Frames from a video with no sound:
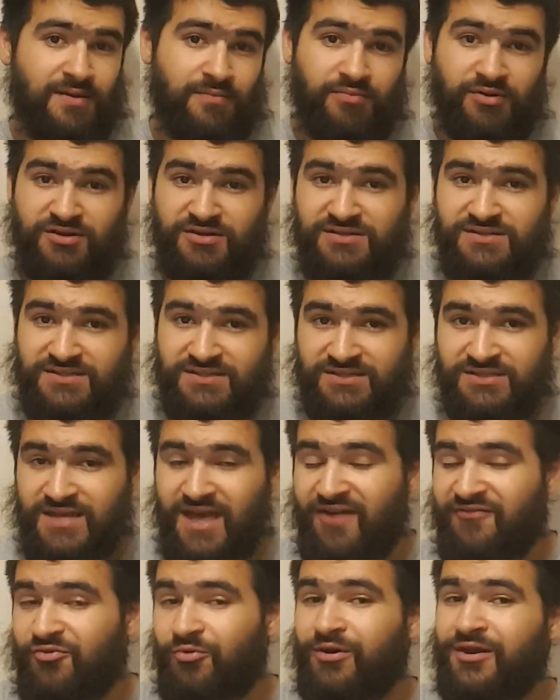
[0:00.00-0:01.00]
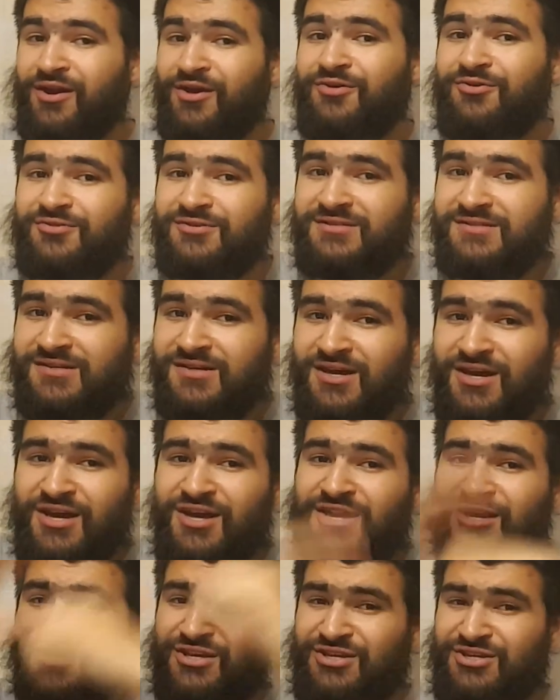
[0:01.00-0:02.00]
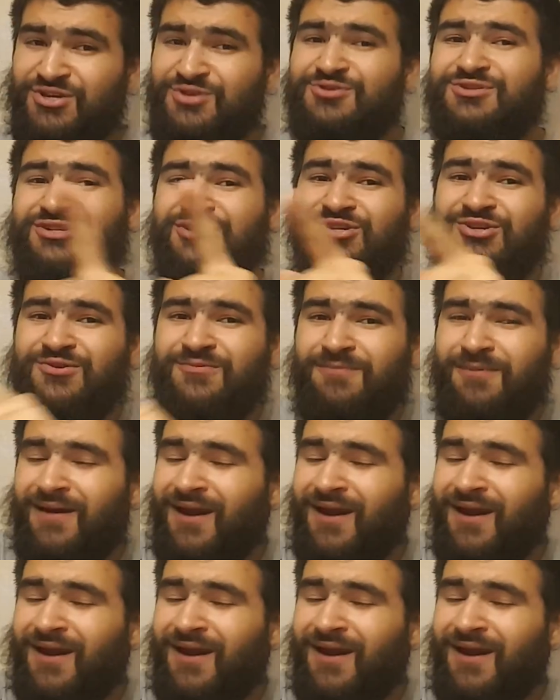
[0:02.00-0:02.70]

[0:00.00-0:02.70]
Because everyone knows YouTube